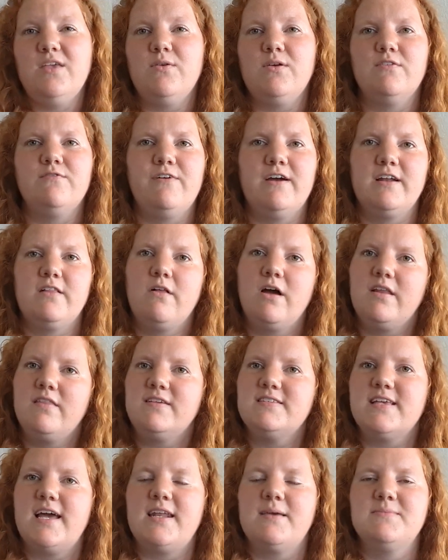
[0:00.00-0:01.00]
You can find a lot of
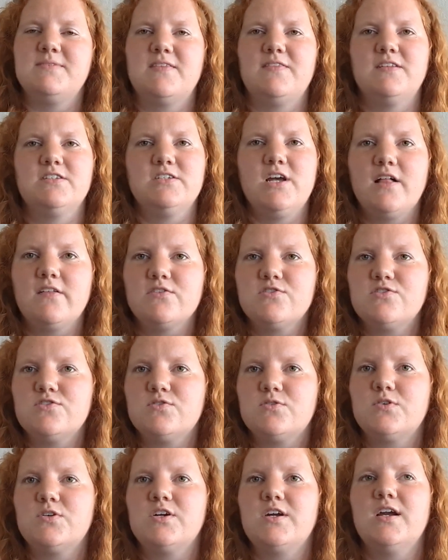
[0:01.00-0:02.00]
these items at the dollar
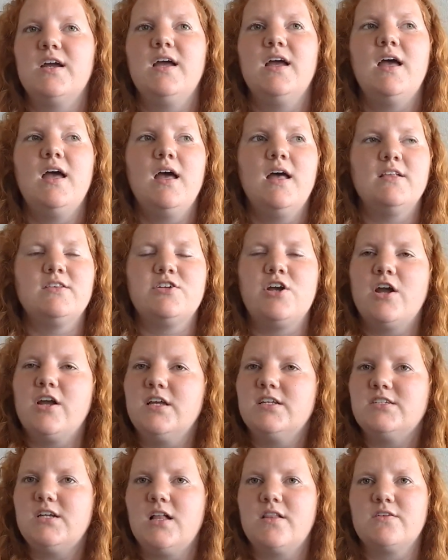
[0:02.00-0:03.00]
store,
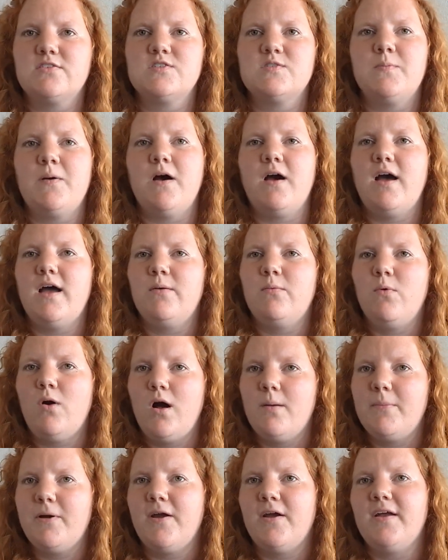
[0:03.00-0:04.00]
Target Dollar Spot,
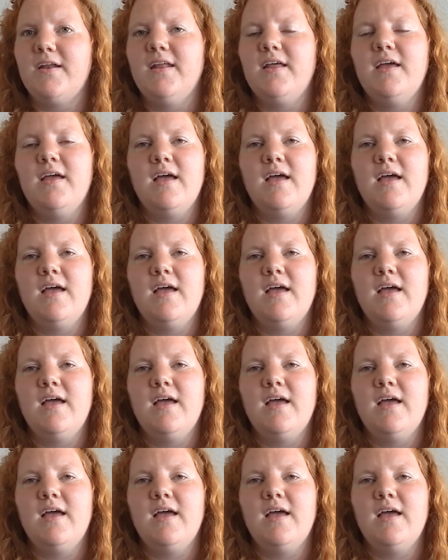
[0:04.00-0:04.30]
Walmart.